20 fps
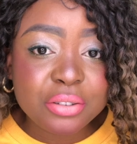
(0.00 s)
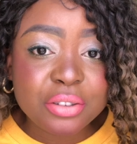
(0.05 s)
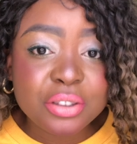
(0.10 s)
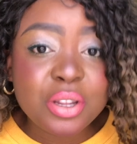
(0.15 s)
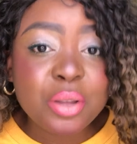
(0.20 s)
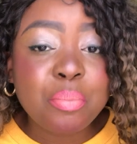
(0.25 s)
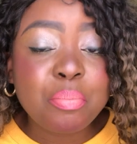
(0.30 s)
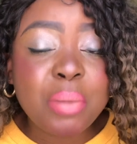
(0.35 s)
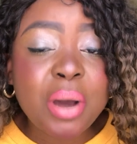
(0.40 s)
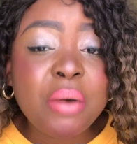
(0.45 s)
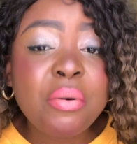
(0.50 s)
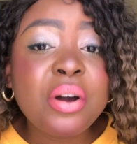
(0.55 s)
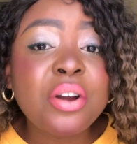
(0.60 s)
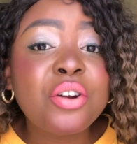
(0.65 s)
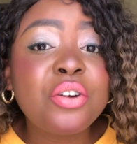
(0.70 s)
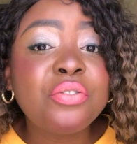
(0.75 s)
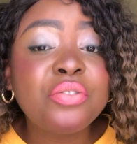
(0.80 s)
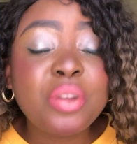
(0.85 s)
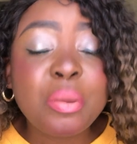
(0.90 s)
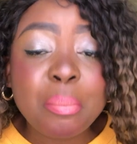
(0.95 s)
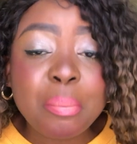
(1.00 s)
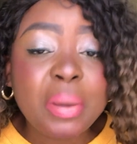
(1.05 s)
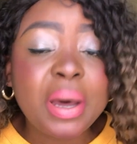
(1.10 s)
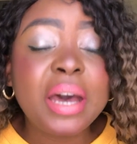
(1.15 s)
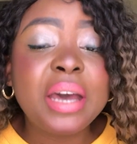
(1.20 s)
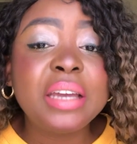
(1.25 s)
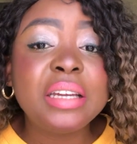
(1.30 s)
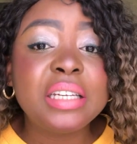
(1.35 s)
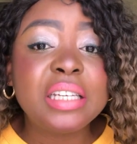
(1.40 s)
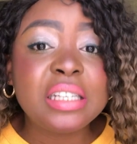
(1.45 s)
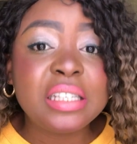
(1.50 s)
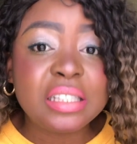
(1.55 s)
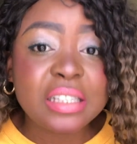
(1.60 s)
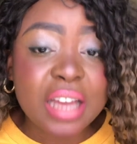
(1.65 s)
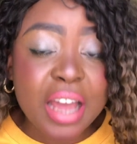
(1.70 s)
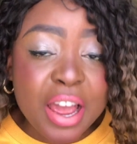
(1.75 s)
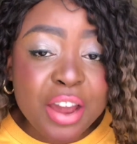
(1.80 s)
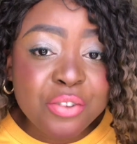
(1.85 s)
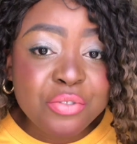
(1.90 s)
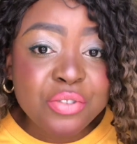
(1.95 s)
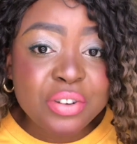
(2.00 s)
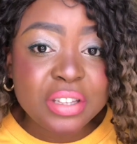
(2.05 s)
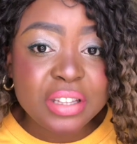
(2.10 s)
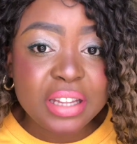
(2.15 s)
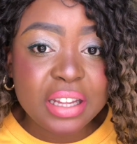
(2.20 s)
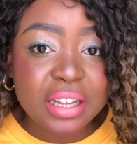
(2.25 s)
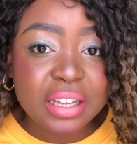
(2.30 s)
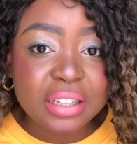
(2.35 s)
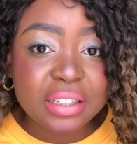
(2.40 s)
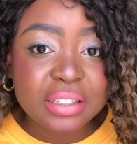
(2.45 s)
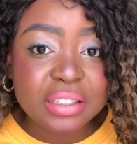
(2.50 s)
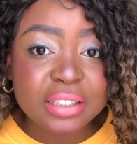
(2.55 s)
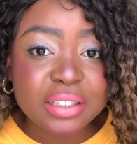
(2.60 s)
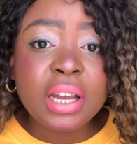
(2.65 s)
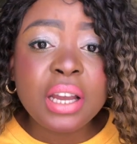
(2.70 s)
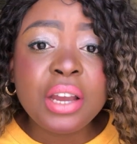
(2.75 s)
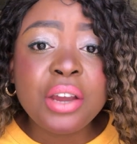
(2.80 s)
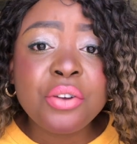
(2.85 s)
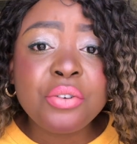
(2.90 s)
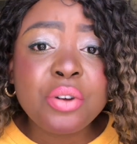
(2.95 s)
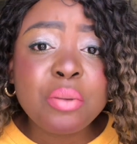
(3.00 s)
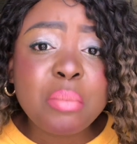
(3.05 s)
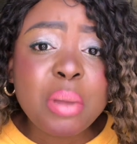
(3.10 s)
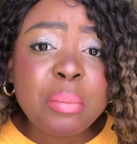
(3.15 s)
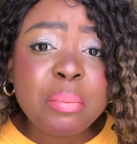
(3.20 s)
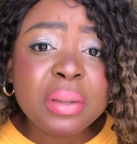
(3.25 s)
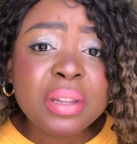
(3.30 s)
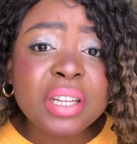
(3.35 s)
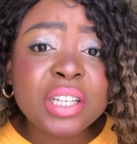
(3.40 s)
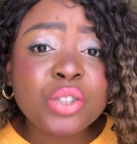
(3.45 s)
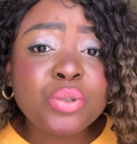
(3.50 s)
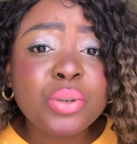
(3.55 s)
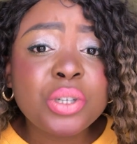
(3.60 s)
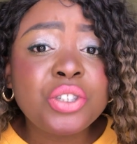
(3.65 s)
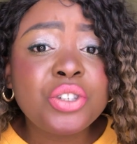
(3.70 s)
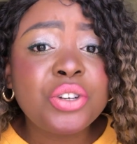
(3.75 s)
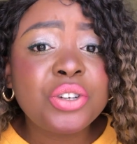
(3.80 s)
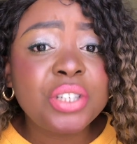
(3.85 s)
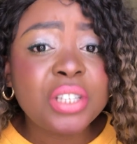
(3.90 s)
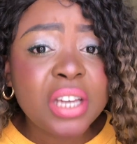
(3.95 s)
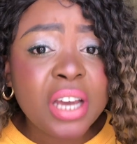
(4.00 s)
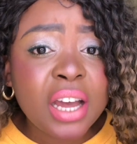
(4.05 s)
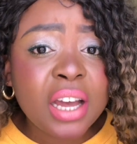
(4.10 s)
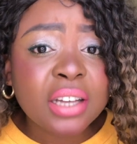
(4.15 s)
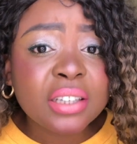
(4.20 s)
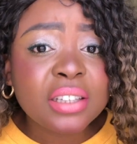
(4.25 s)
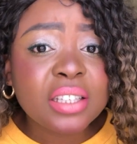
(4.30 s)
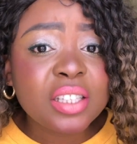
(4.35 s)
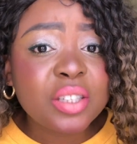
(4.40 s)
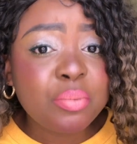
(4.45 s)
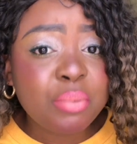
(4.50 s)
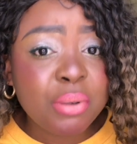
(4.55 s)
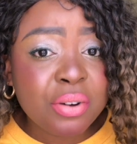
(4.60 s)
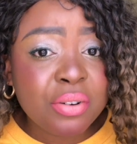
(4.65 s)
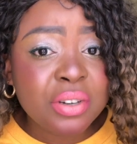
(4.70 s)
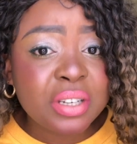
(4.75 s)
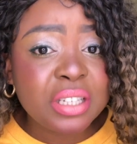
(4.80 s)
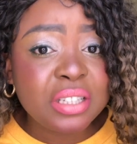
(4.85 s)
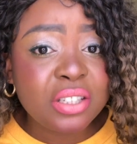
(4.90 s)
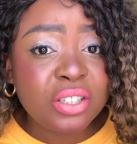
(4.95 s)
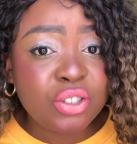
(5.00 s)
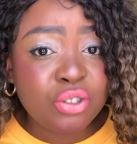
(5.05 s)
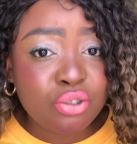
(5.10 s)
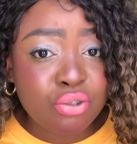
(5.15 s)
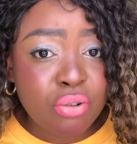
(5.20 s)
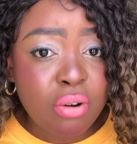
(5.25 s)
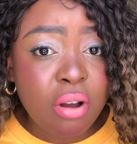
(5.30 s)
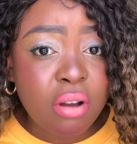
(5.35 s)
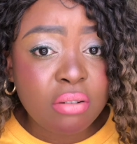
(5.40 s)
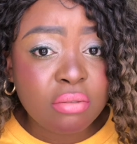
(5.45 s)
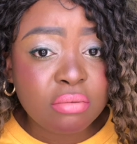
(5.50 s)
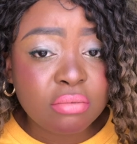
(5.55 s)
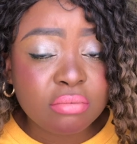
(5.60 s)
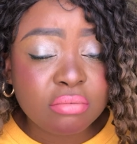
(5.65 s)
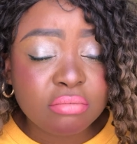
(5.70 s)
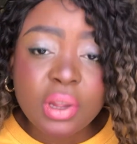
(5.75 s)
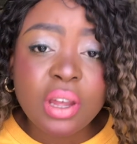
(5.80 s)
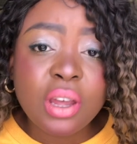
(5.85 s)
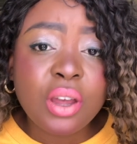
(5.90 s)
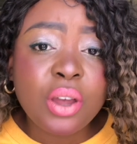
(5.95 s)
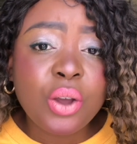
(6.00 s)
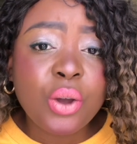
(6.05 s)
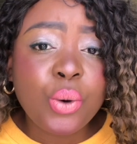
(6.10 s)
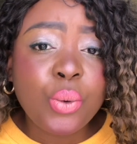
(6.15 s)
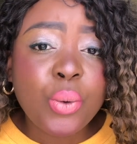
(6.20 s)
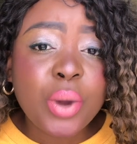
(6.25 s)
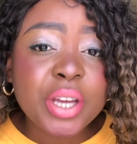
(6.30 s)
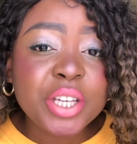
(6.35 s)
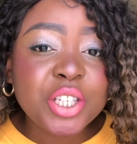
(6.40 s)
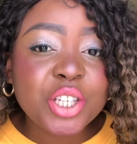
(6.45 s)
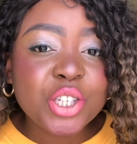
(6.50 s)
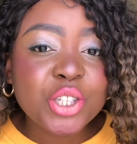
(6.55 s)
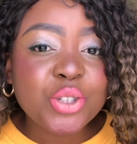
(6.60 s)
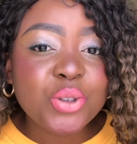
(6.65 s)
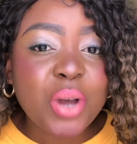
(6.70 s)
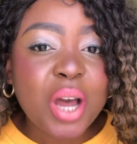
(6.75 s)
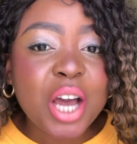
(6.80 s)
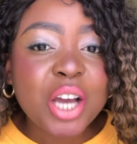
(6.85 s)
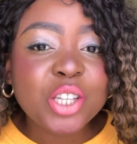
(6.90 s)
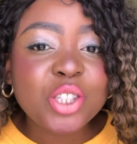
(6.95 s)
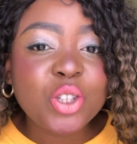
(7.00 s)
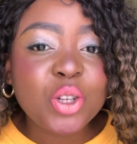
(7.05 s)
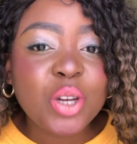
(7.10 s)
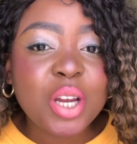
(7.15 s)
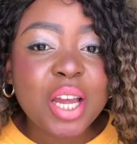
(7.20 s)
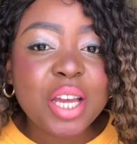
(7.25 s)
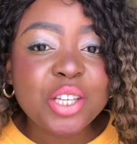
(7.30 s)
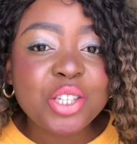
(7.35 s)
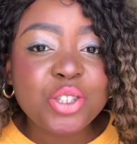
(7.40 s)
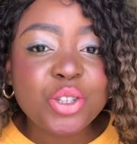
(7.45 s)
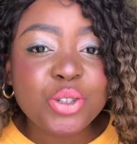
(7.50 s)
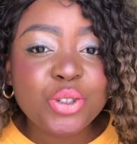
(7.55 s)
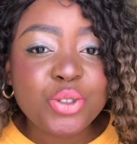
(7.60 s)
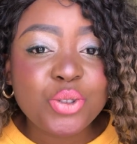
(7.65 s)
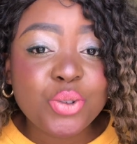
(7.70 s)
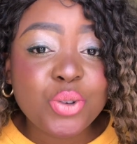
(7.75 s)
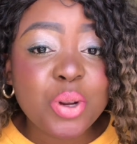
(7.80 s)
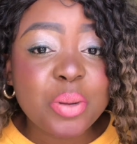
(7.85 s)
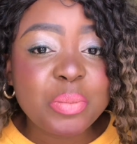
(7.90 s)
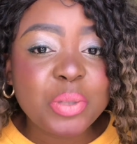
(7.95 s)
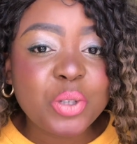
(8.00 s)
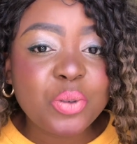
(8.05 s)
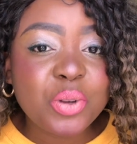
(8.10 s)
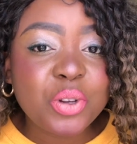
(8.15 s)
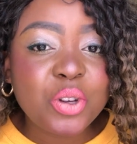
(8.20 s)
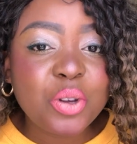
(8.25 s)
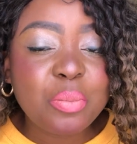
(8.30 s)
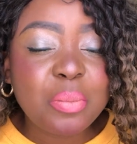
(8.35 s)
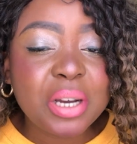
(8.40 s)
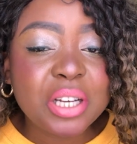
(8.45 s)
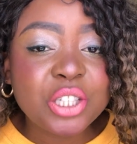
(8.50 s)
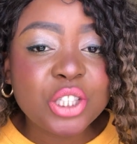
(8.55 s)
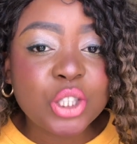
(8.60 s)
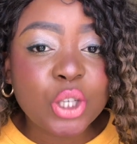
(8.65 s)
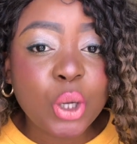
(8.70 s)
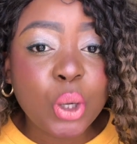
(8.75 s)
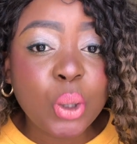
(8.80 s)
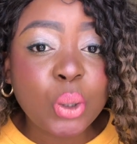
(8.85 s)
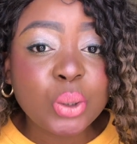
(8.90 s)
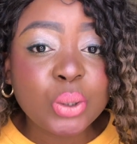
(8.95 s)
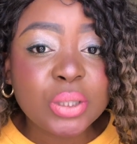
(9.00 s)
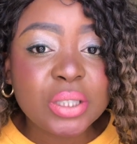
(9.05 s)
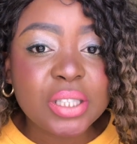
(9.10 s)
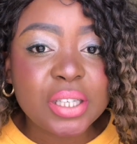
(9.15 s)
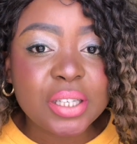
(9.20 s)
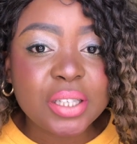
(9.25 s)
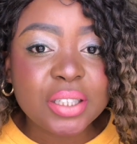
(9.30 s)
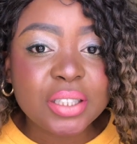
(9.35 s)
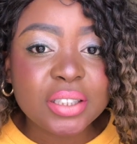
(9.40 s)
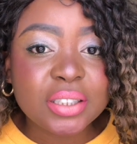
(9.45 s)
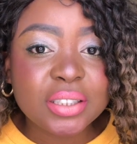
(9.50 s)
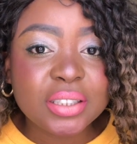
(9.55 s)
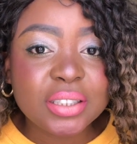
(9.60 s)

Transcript: The Power of the Mind is Everything. Remember that when you're young, the spirit is strong. Waiting to actualize your dreams when you're much older,